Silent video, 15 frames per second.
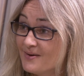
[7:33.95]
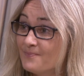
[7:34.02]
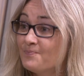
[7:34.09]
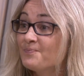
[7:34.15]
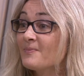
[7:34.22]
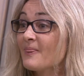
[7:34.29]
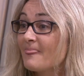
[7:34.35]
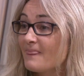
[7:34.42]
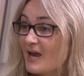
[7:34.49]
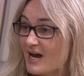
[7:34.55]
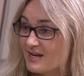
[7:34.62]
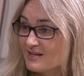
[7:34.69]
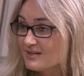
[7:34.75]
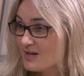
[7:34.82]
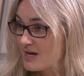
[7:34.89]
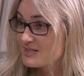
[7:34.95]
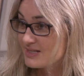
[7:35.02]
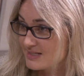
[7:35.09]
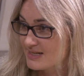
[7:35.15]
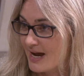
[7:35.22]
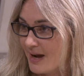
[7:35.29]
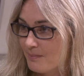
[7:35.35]
Okay. As a
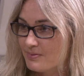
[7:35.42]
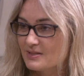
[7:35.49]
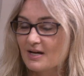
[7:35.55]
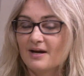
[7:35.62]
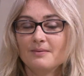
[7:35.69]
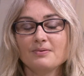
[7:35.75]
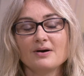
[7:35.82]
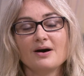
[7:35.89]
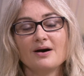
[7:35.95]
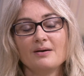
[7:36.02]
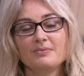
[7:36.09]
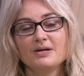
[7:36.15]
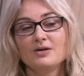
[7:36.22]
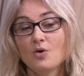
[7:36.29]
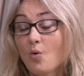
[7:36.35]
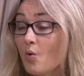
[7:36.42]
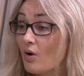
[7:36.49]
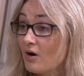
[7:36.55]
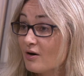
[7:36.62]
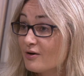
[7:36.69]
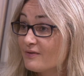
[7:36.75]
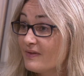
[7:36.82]
snap type bean,
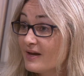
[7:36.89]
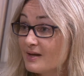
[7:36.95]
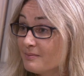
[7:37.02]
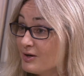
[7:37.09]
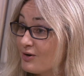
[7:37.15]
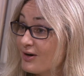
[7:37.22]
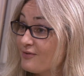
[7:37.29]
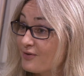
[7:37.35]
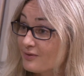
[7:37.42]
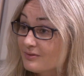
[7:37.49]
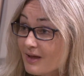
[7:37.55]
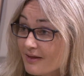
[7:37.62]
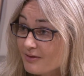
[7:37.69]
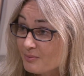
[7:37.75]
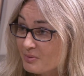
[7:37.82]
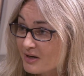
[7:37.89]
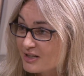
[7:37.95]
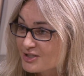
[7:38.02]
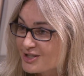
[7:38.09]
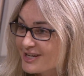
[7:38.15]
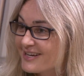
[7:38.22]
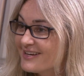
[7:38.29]
or they can be great for leather
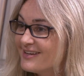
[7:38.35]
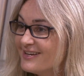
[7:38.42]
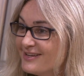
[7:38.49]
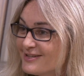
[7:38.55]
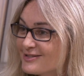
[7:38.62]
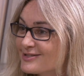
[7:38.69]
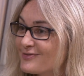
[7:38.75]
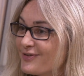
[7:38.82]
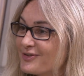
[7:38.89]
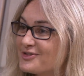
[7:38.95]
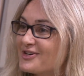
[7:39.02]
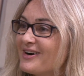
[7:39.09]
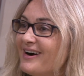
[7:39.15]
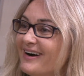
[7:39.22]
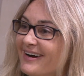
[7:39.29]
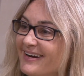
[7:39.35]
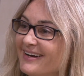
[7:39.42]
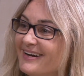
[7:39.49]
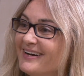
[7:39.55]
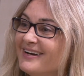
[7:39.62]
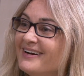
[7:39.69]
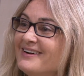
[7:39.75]
britches, for
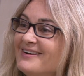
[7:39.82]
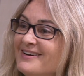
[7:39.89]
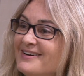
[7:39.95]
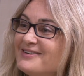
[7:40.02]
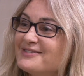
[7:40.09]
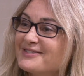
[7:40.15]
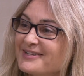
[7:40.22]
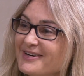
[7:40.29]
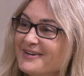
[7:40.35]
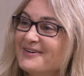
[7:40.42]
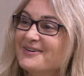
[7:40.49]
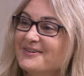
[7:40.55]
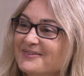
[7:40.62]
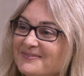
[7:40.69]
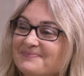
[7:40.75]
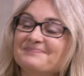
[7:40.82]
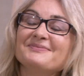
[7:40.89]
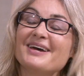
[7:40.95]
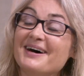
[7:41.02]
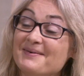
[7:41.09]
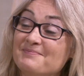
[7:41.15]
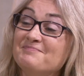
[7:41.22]
drying. So
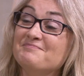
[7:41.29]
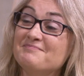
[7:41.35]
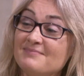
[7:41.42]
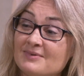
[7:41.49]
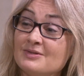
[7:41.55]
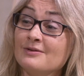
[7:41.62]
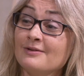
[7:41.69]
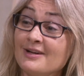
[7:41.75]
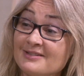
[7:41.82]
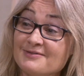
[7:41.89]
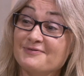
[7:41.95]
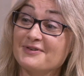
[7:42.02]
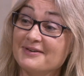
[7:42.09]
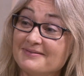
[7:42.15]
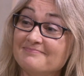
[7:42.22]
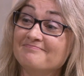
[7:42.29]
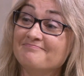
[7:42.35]
yeah, so lots of fun